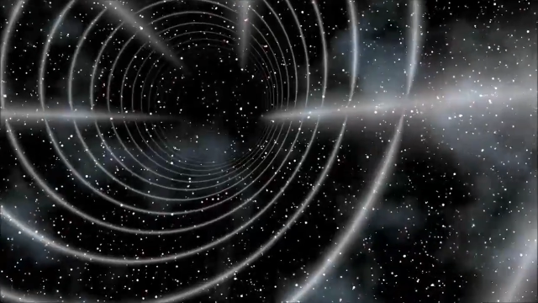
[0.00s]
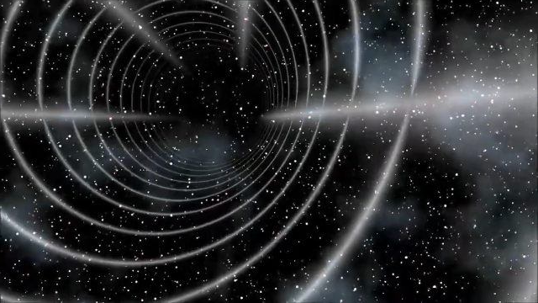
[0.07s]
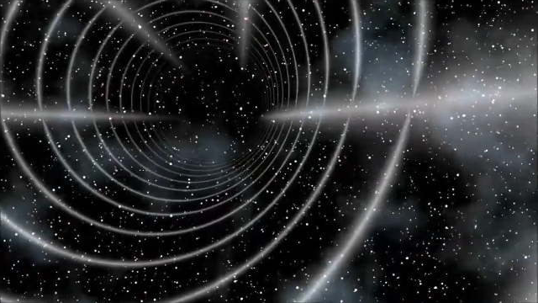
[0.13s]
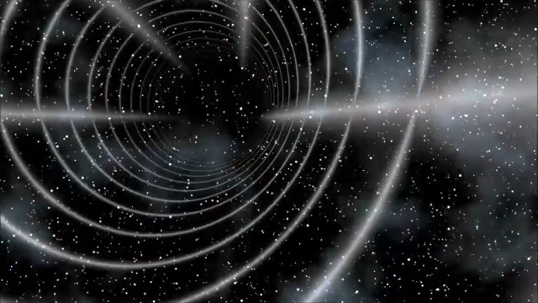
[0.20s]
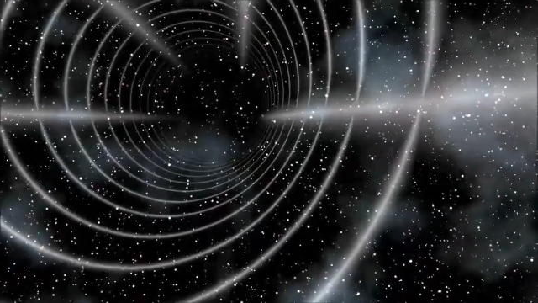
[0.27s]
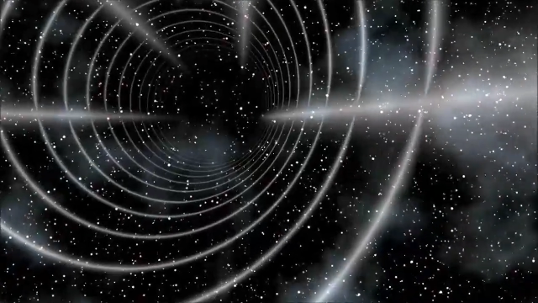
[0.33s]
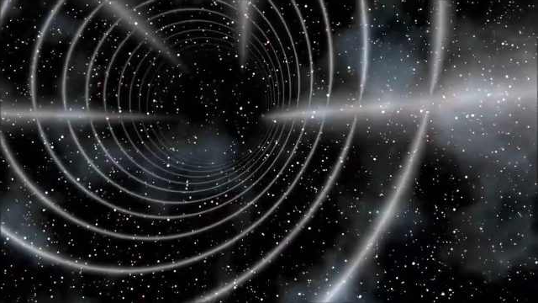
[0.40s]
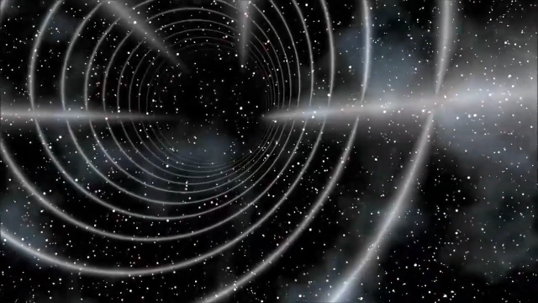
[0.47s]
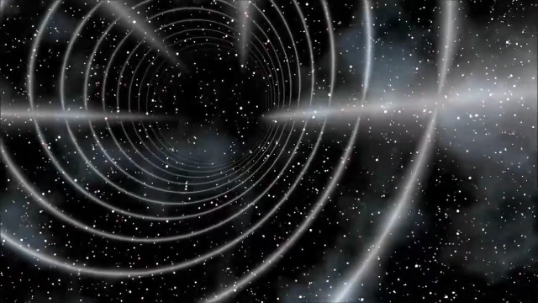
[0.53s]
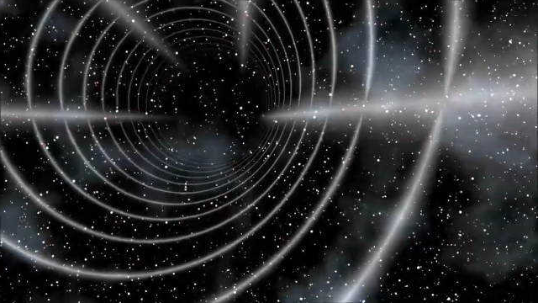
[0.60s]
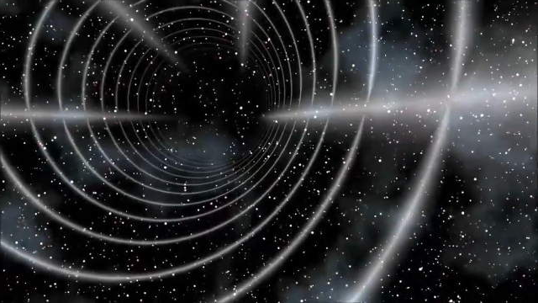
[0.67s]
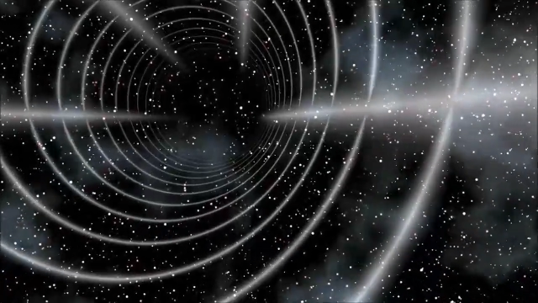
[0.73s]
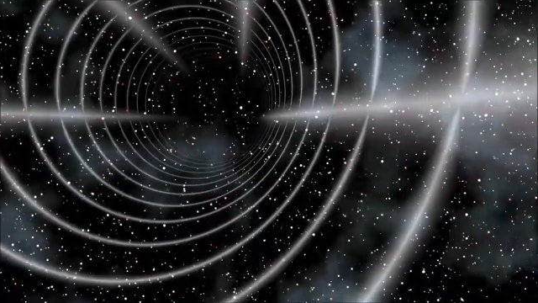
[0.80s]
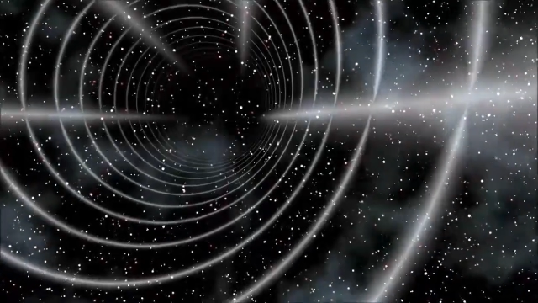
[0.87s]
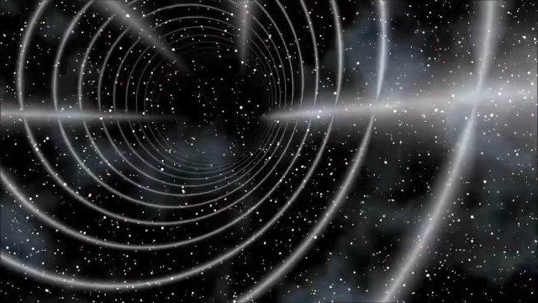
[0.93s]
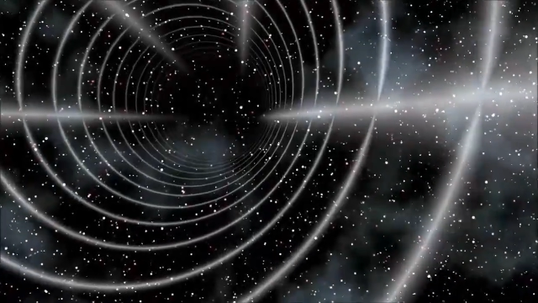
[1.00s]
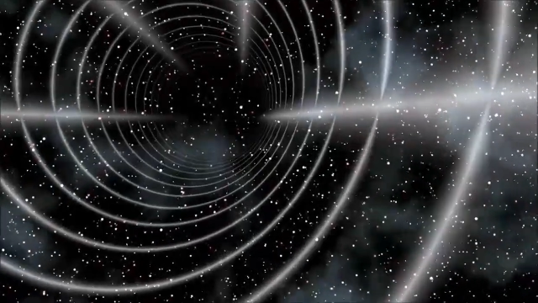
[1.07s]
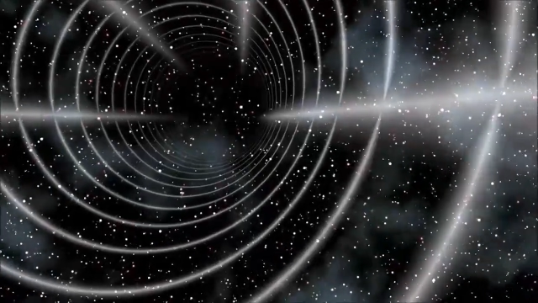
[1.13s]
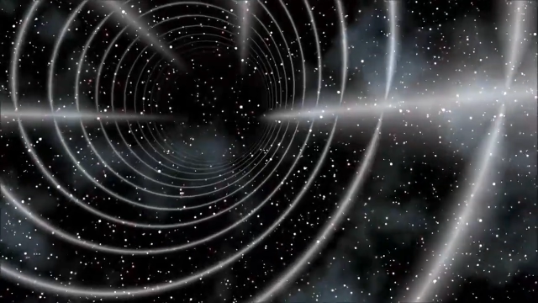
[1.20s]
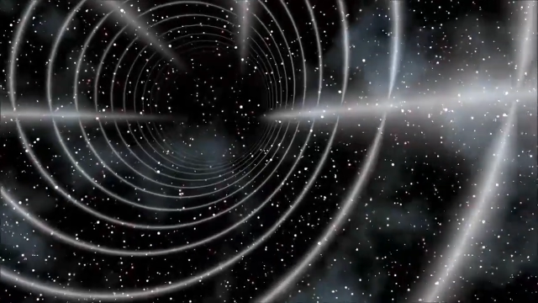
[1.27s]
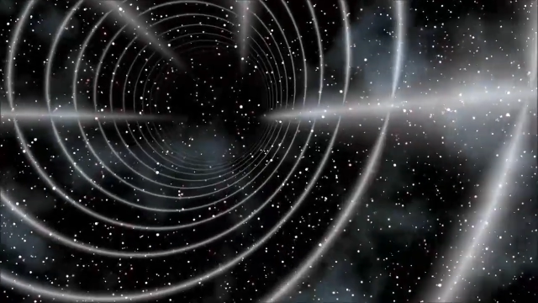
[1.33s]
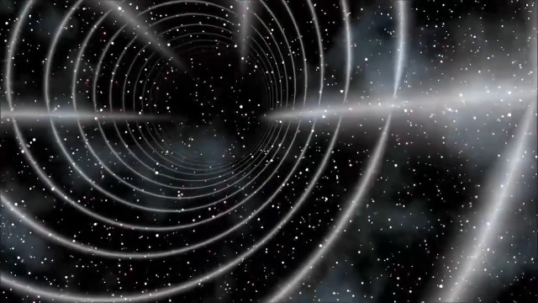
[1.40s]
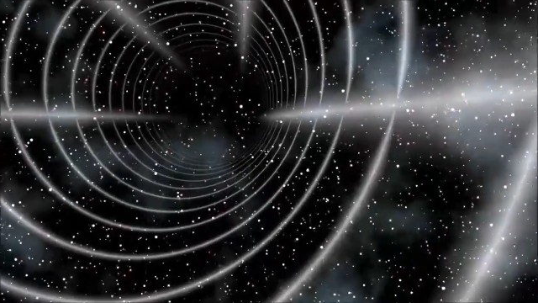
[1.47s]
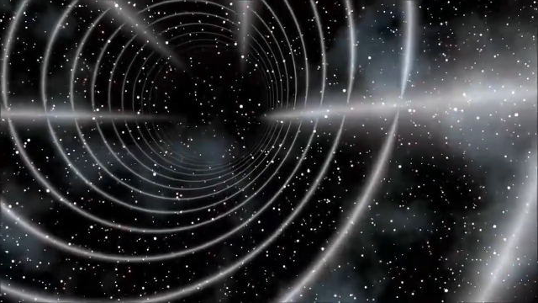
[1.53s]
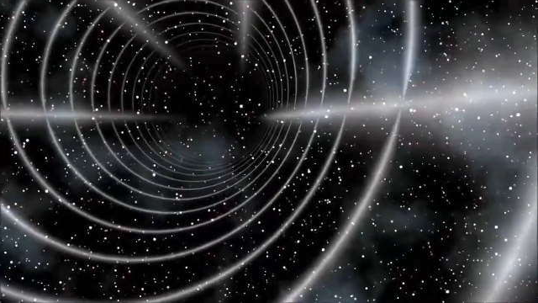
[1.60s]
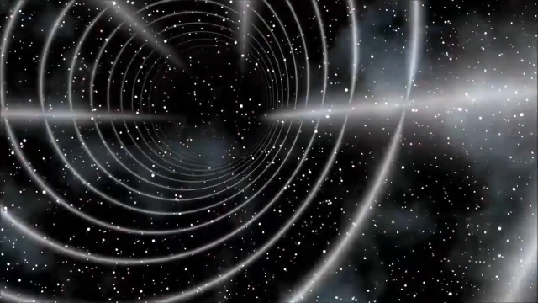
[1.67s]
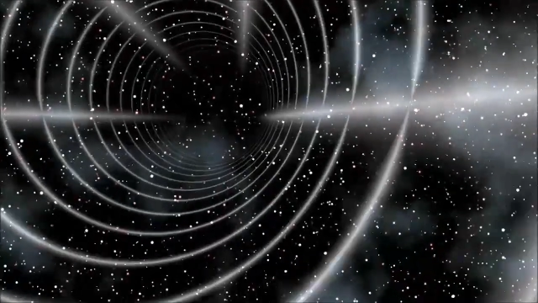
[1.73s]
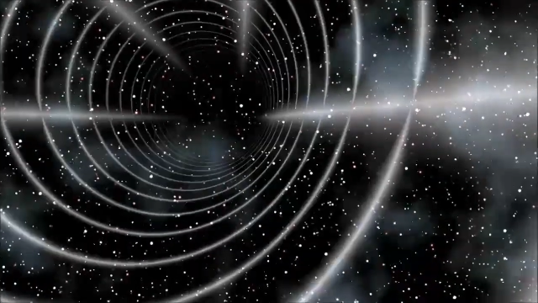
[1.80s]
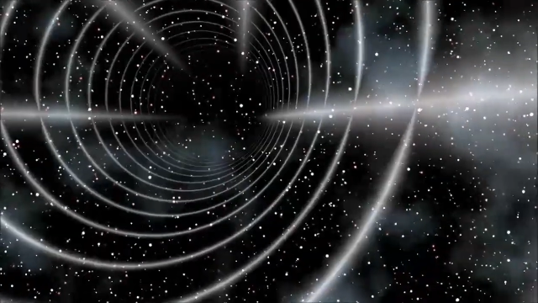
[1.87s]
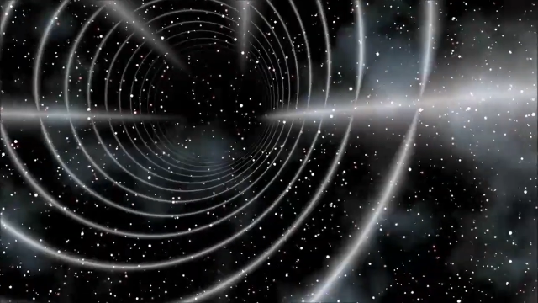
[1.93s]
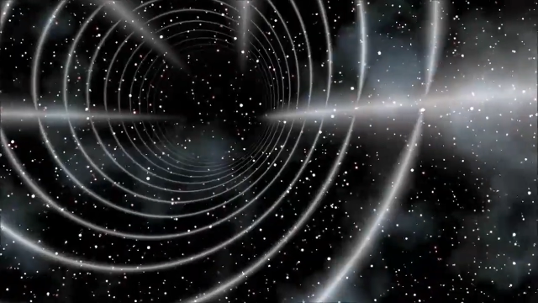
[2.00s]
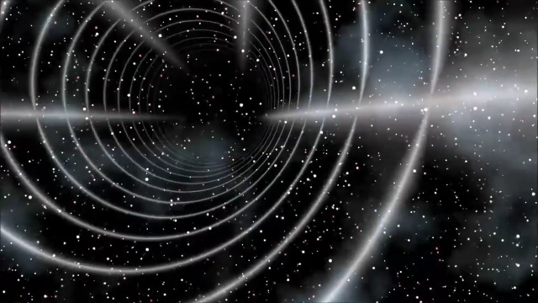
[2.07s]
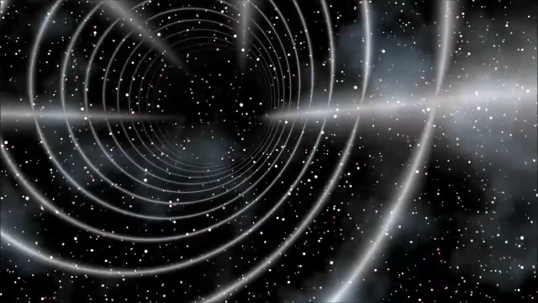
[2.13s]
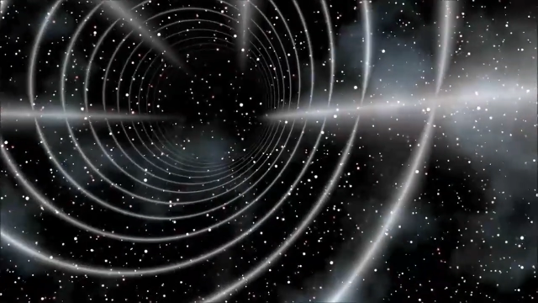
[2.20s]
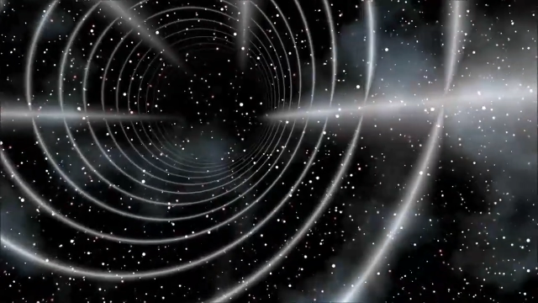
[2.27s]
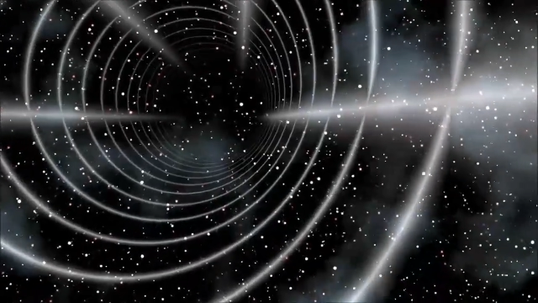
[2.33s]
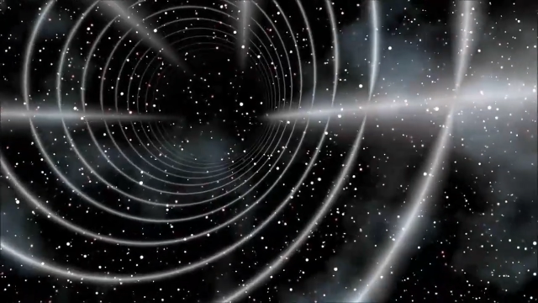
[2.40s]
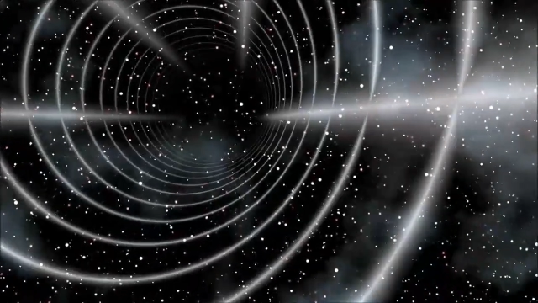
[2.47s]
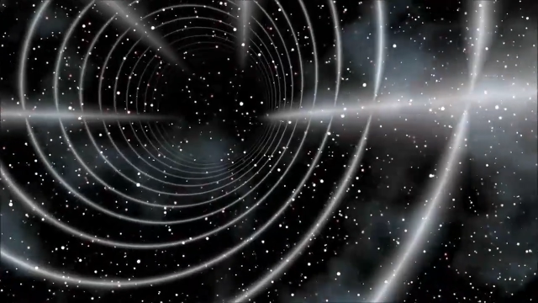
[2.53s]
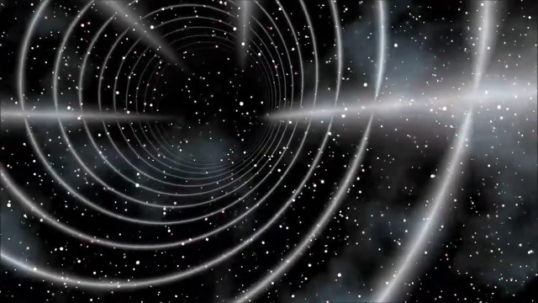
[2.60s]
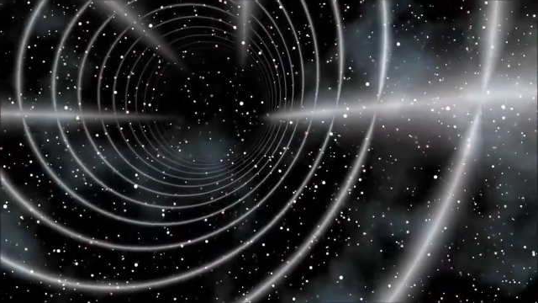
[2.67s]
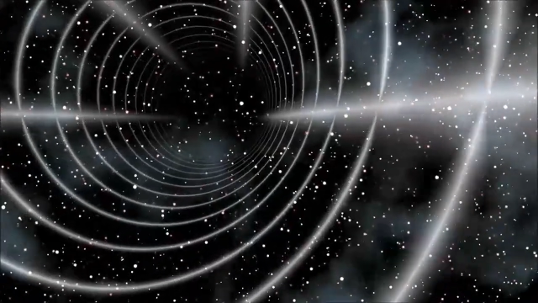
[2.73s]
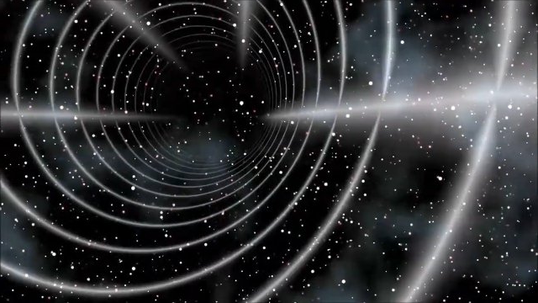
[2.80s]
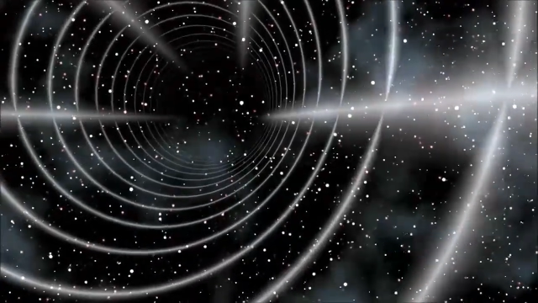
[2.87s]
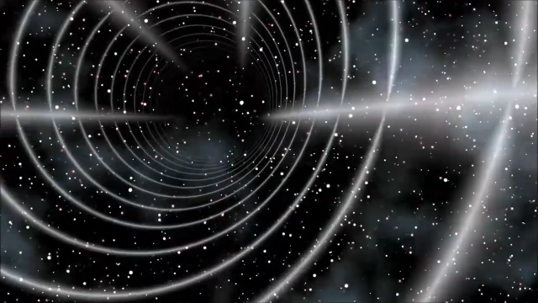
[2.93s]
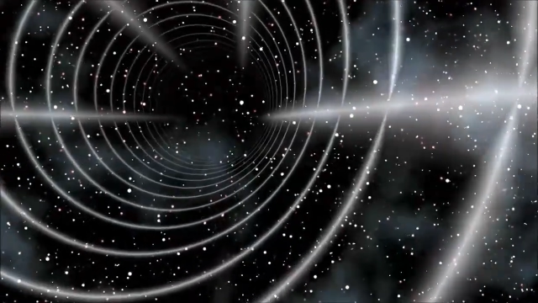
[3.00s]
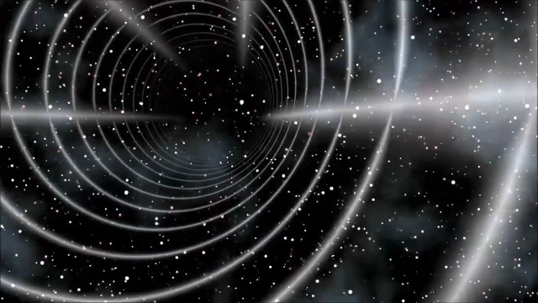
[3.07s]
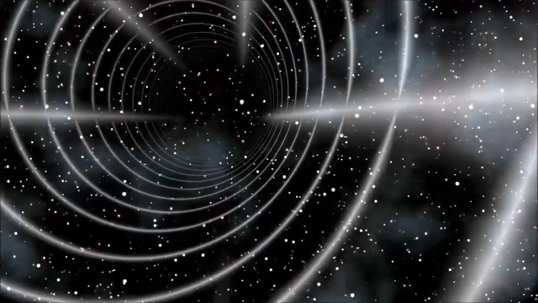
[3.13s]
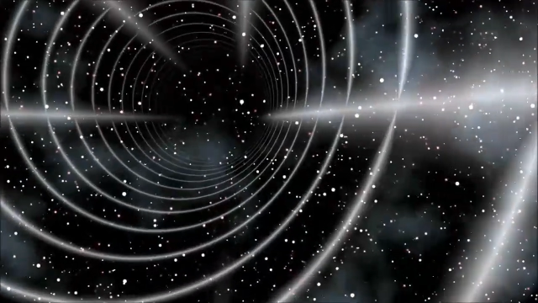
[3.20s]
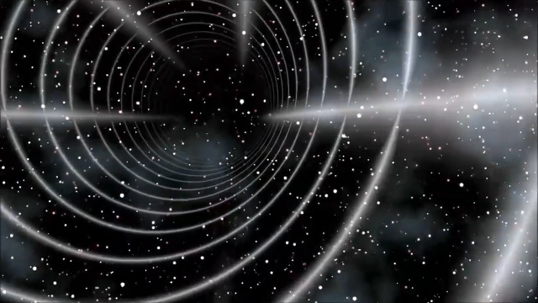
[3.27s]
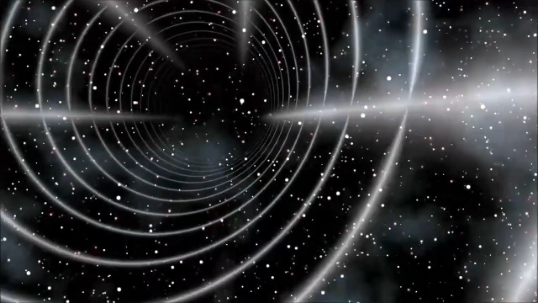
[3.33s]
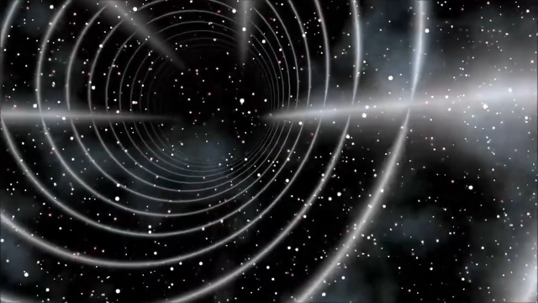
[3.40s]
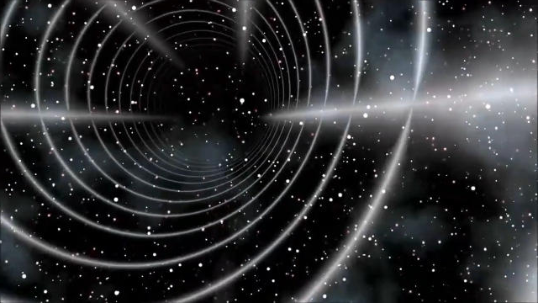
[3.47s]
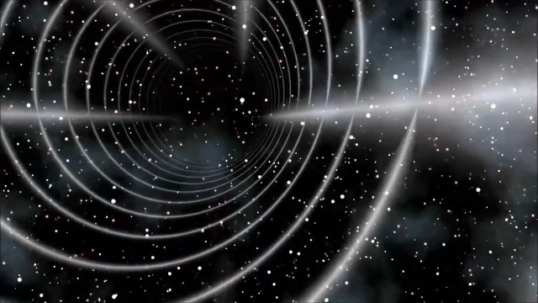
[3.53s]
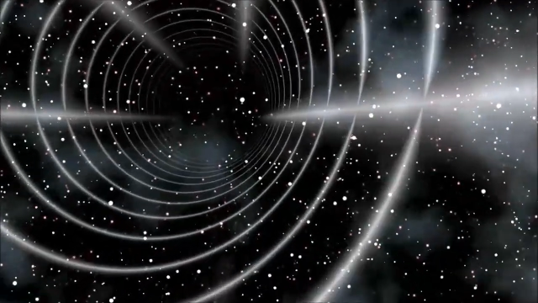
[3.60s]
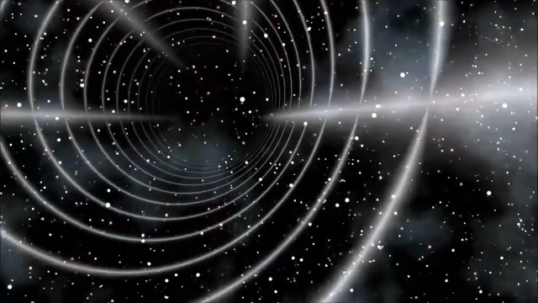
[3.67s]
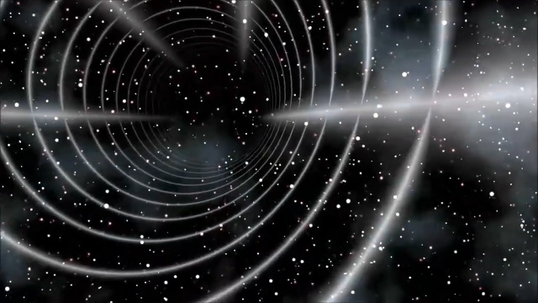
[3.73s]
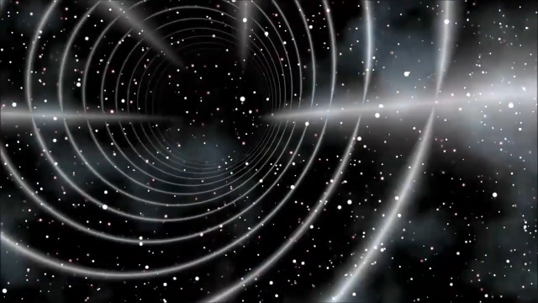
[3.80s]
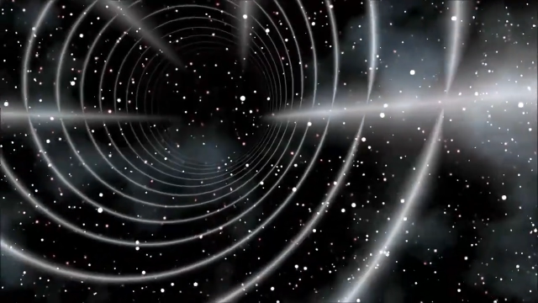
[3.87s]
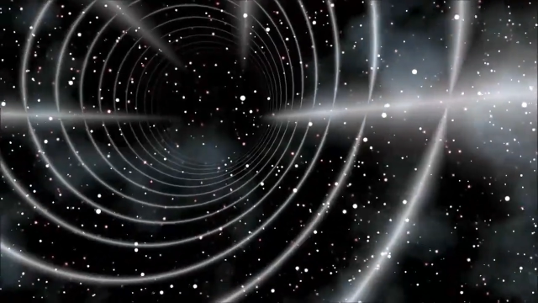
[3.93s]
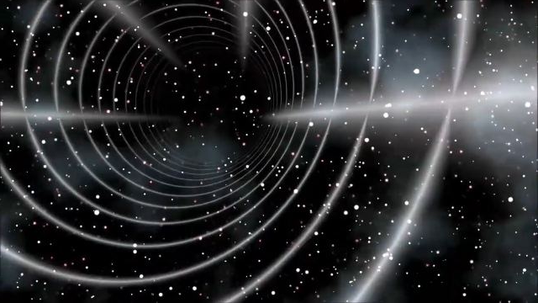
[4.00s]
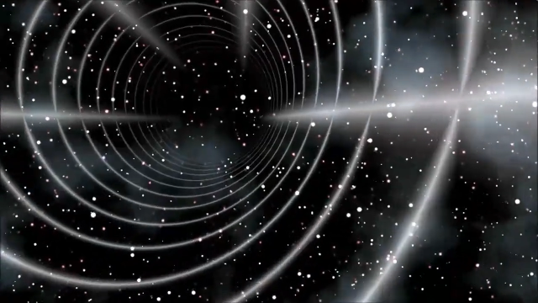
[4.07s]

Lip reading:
Nobody's mouth can be seen.